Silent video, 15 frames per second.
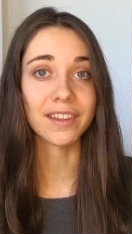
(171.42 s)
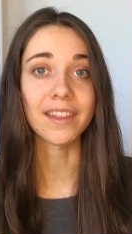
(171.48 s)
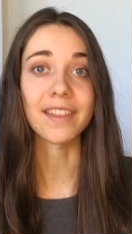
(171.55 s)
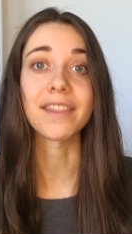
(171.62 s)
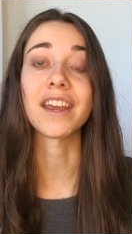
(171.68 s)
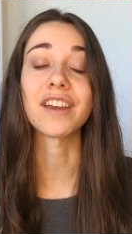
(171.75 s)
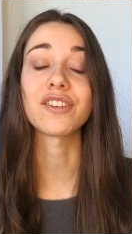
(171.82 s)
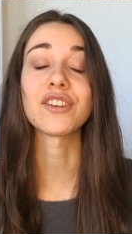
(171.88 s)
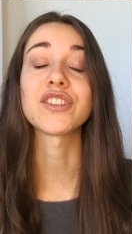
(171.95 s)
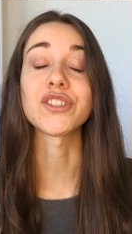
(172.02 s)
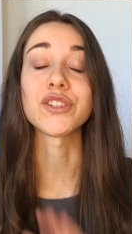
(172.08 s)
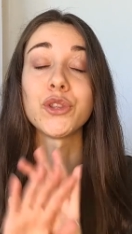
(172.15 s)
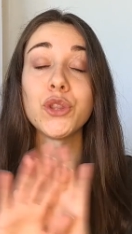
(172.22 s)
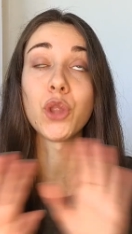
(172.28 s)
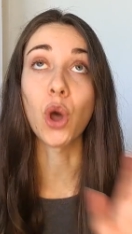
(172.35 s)
there
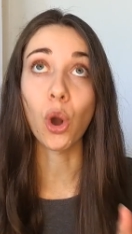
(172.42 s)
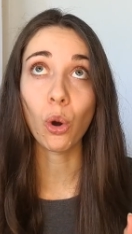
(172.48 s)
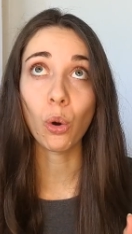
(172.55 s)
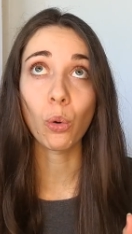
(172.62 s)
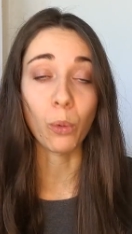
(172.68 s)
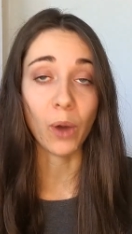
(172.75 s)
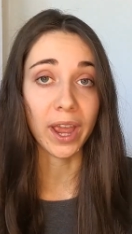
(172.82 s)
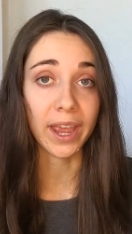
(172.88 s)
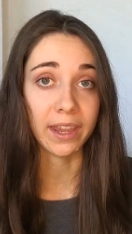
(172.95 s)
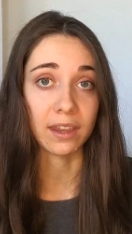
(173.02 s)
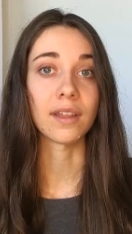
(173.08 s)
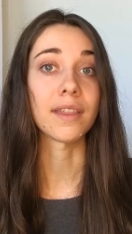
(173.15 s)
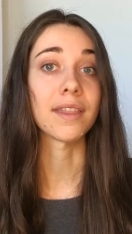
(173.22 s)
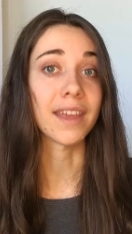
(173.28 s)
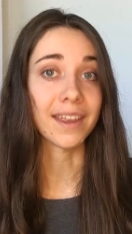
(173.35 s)
is no
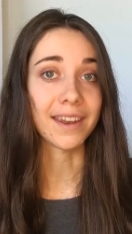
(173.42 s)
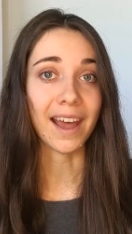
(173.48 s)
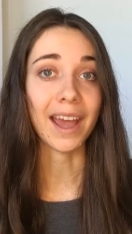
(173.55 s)
way that